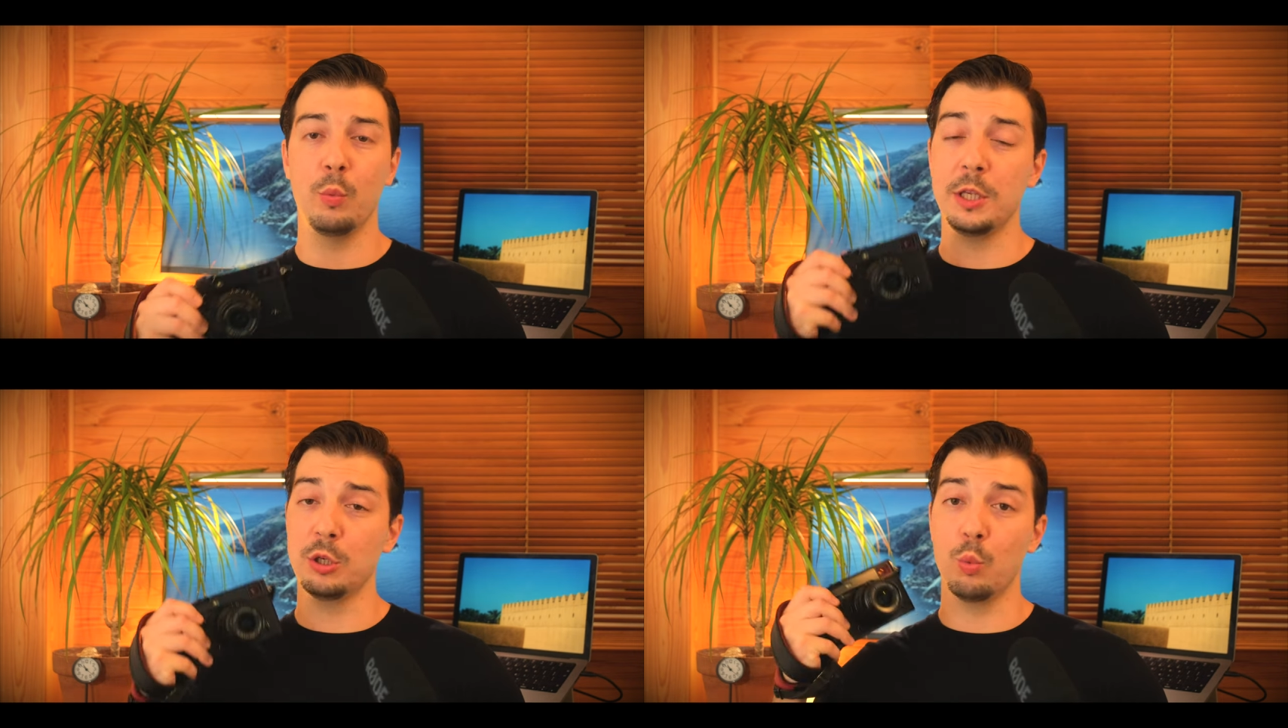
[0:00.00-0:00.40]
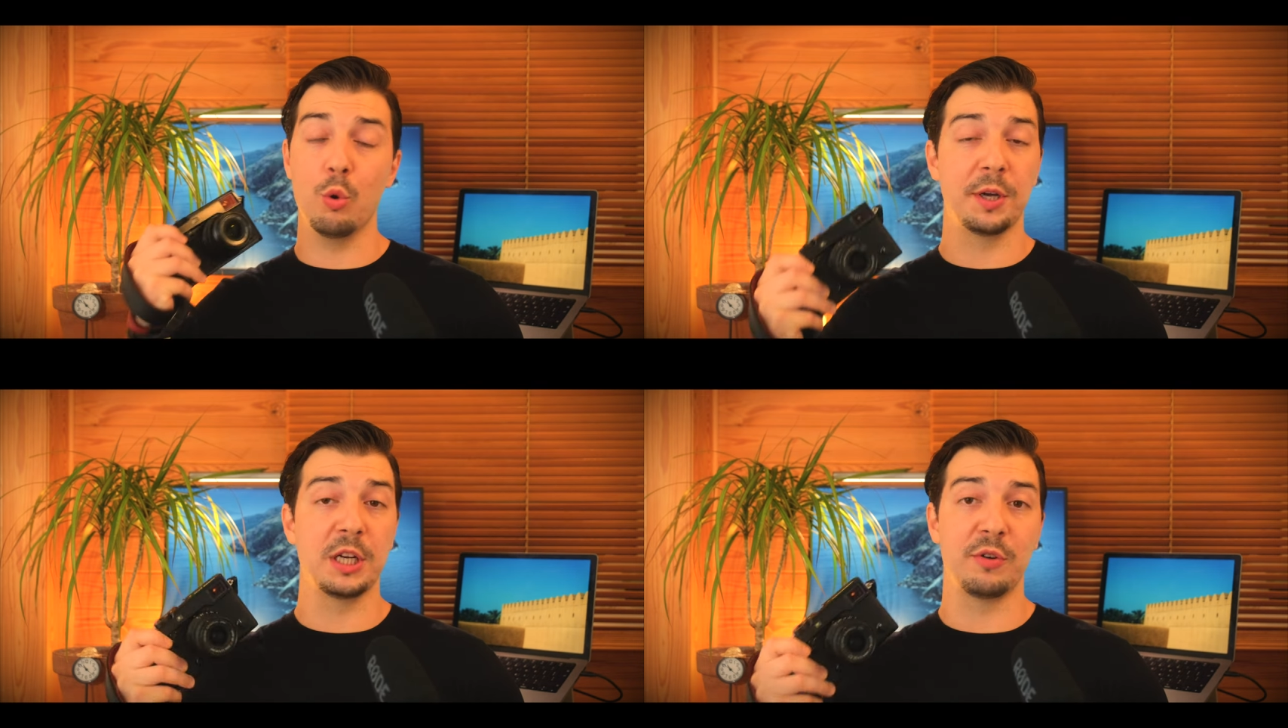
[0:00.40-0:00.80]
when you're
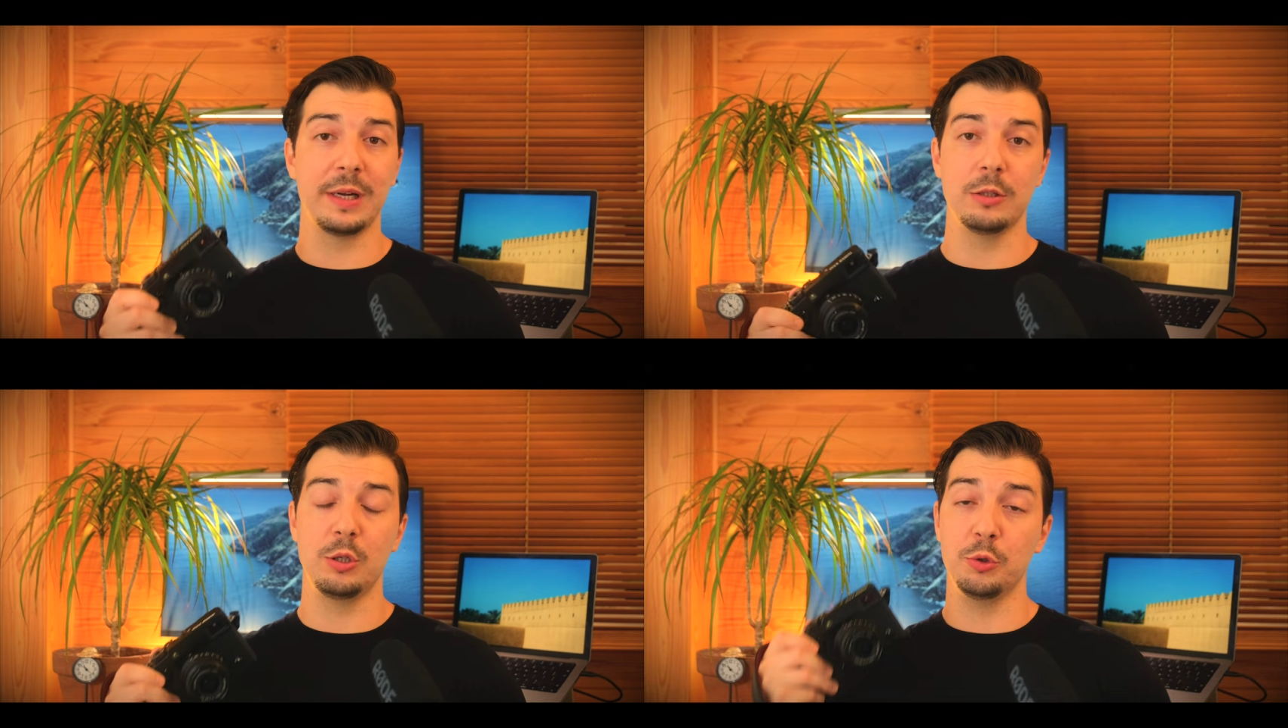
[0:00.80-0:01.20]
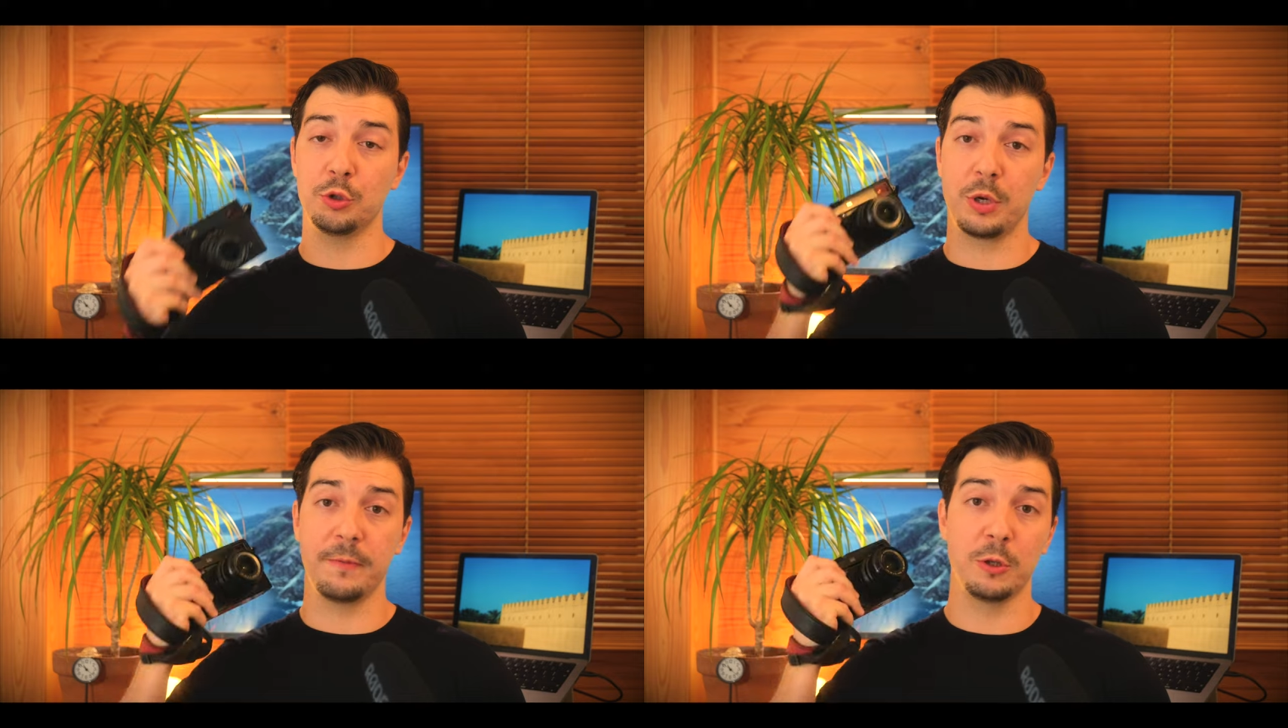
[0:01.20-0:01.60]
walking around doing
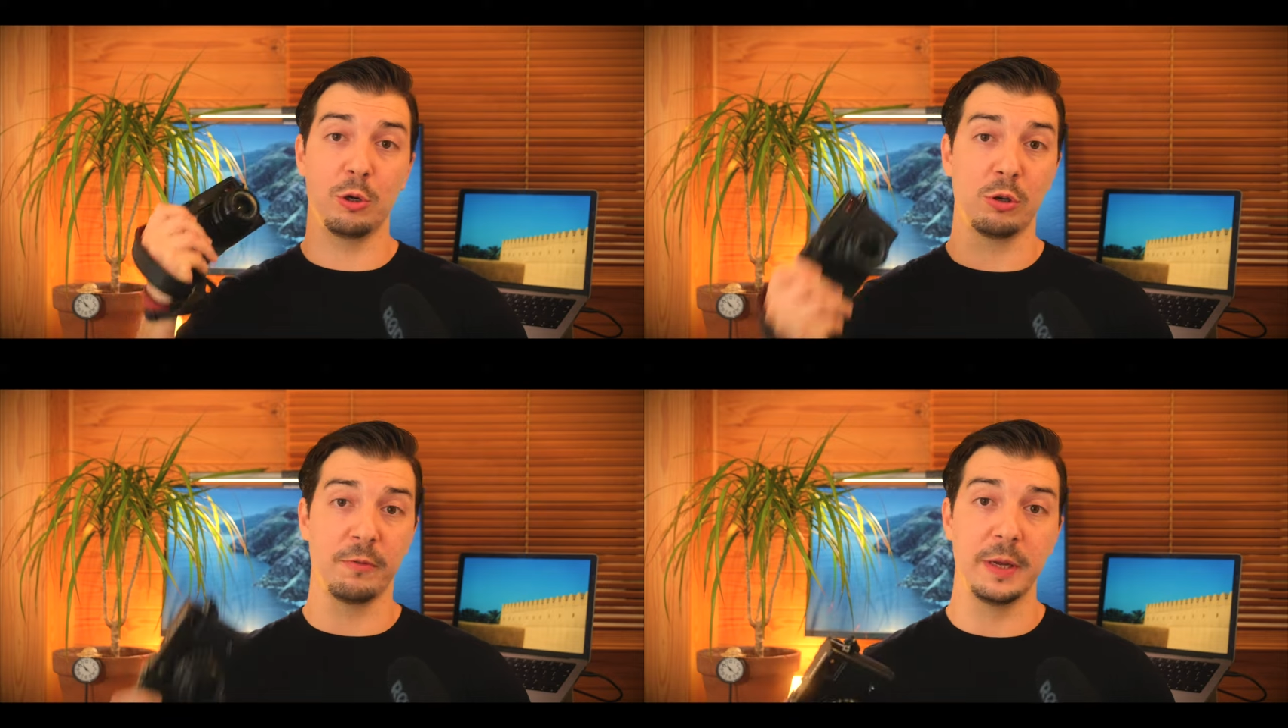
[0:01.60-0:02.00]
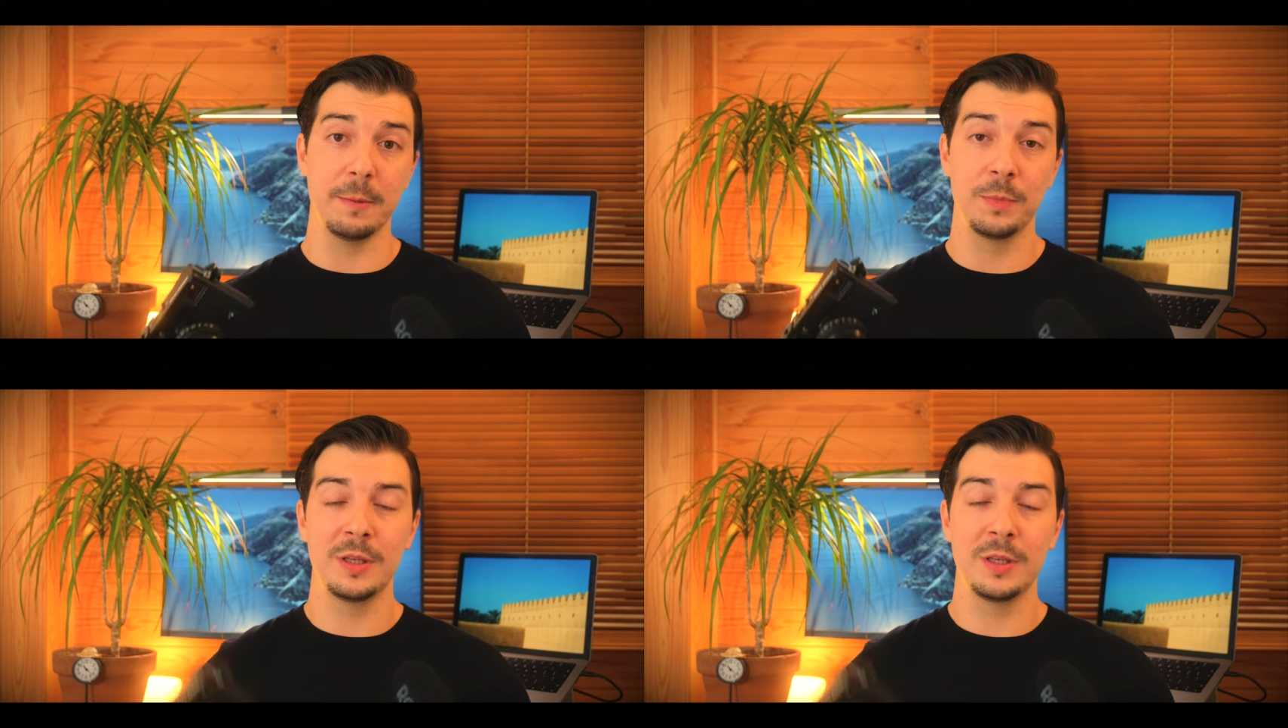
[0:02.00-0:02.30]
street photography.